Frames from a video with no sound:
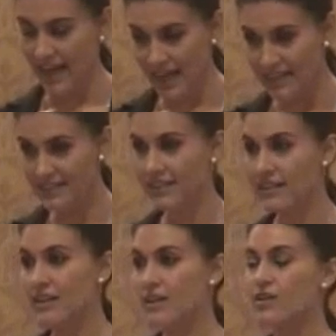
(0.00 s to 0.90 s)
Had
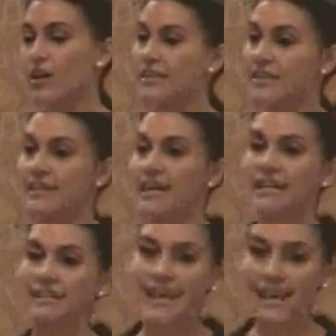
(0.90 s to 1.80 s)
Nazanin
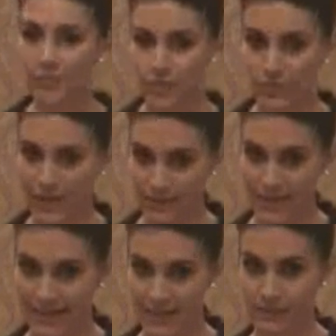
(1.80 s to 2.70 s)
allowed the rape
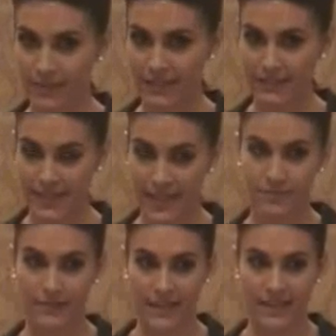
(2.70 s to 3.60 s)
to take
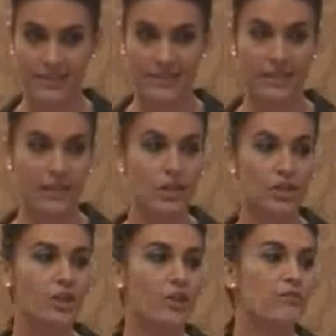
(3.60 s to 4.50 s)
place,
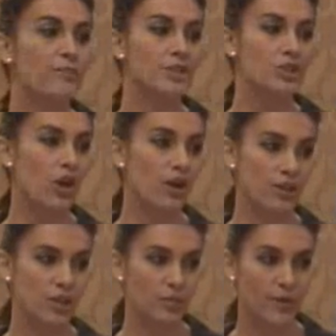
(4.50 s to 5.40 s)
she could have been
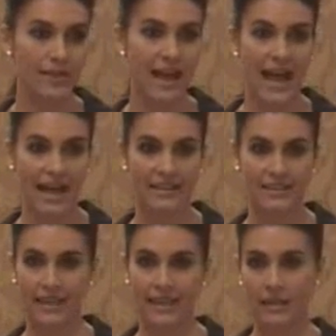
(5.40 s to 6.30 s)
charged with
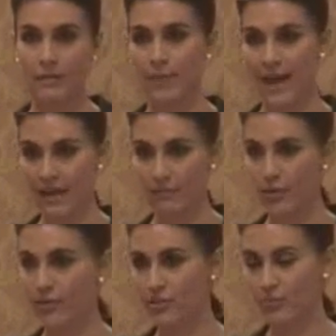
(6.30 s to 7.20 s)
acts
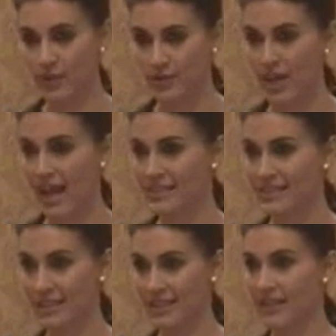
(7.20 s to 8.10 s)
incompatible with
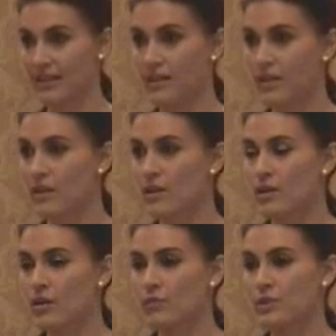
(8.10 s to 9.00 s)
chastity,
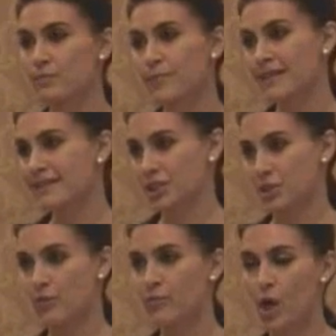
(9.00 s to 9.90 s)
which means that
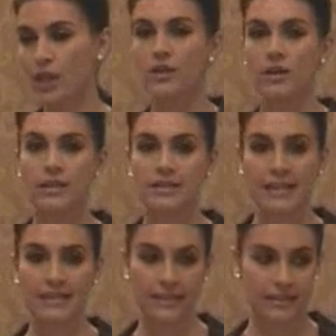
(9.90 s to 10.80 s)
she would have probably gotten a
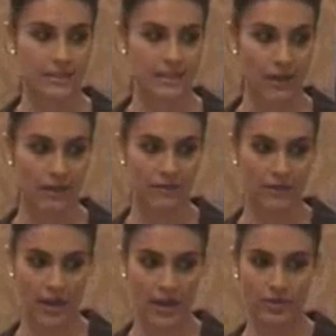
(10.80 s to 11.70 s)
sentence of
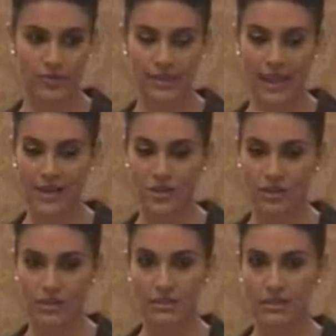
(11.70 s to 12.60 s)
100
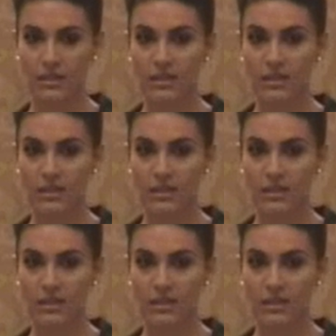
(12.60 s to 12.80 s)
lashes.